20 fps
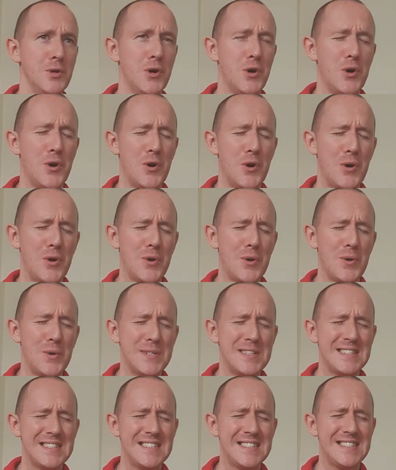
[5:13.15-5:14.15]

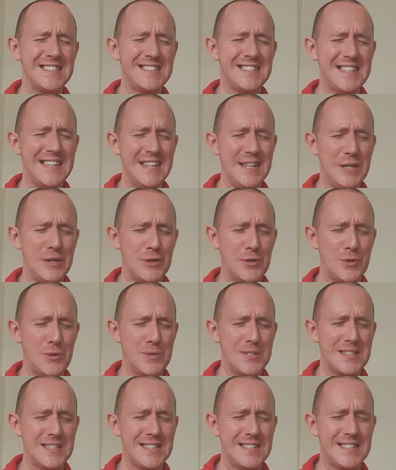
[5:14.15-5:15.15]
Oh
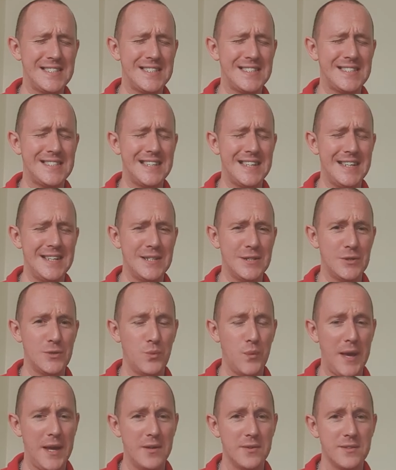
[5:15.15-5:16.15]
dear,
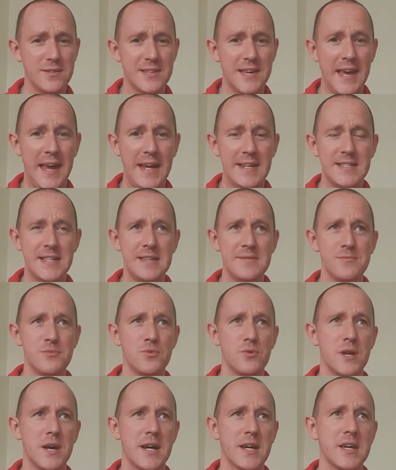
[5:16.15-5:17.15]
wailed Katie
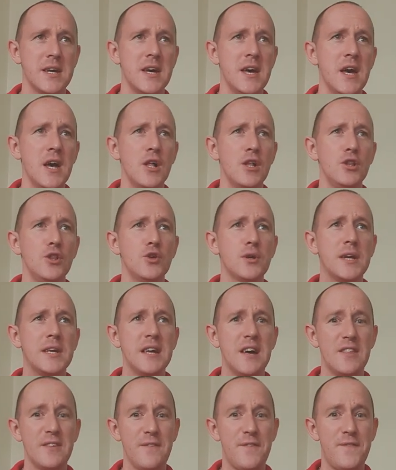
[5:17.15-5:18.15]
Morag, looking
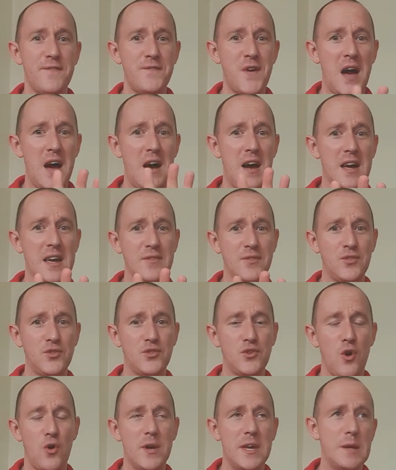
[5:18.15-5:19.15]
at the 5
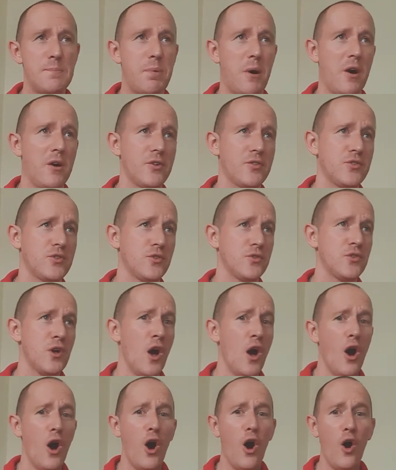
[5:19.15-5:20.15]
soggy parcels.
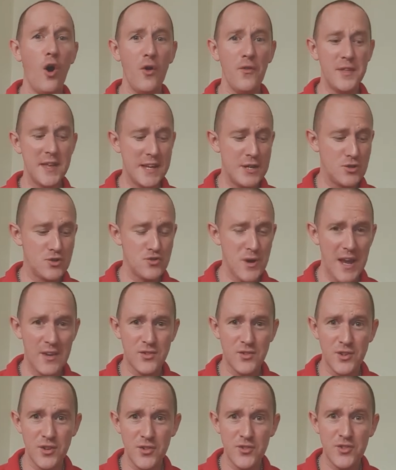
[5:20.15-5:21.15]
All the
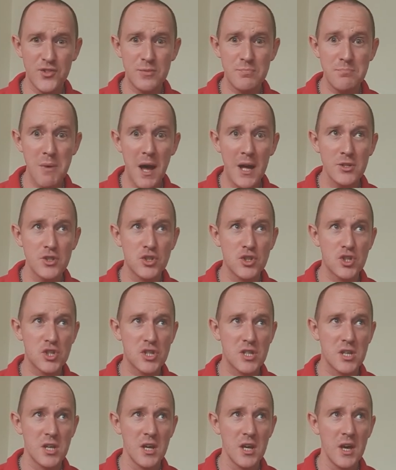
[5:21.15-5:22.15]
addresses are
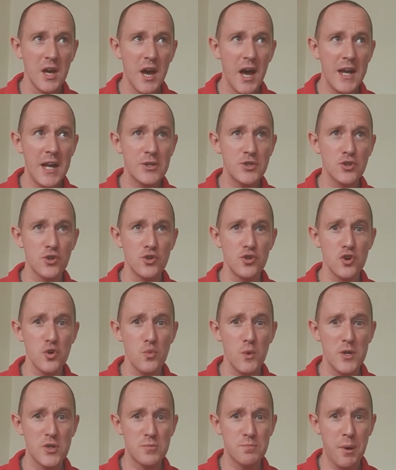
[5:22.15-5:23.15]
smudged, and I don't know
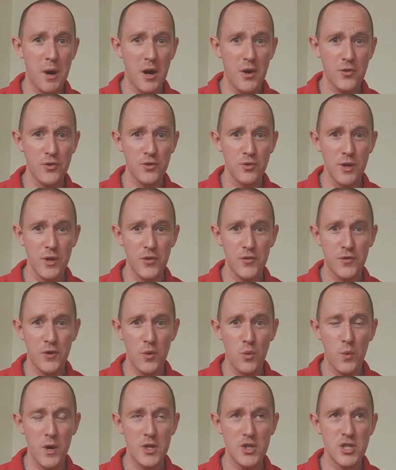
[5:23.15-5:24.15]
which parcel is for
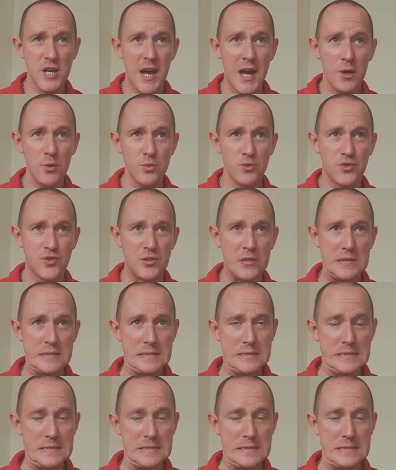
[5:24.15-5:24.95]
which house.